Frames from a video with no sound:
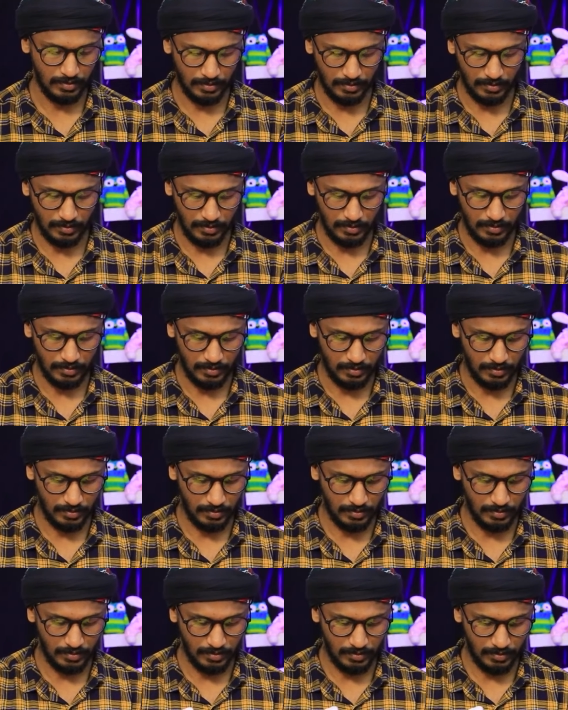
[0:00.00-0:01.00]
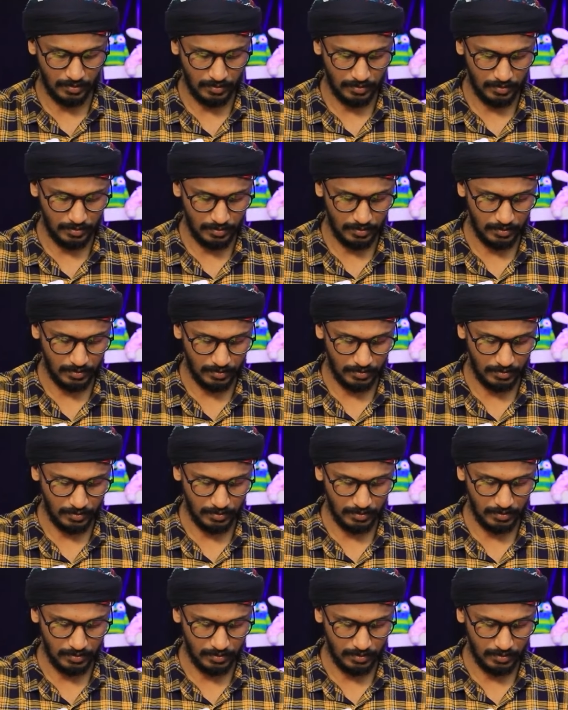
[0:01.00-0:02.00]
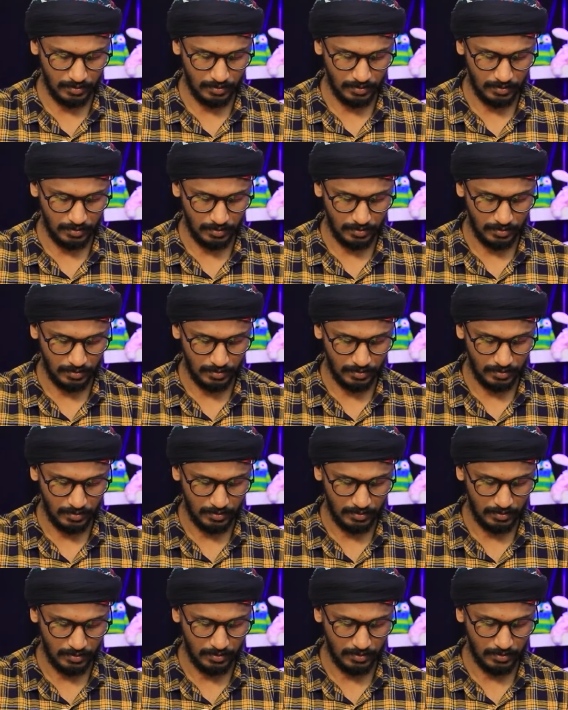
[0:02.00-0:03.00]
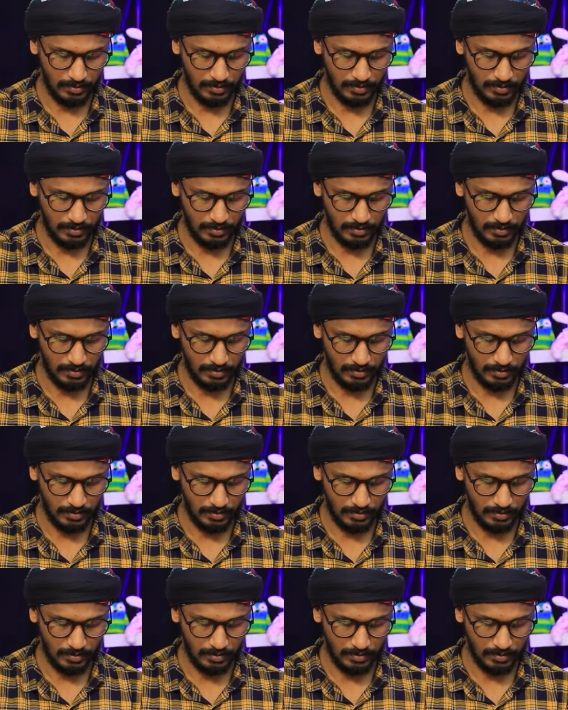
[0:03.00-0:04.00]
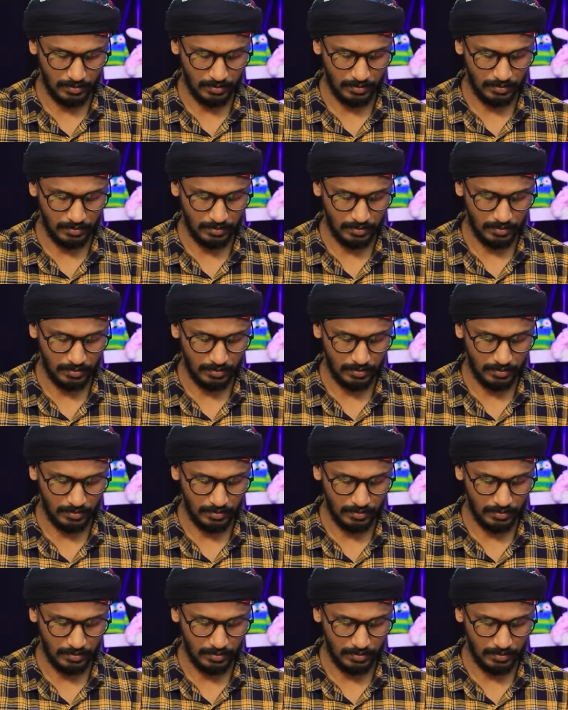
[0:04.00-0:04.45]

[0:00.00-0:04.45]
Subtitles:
[no speech]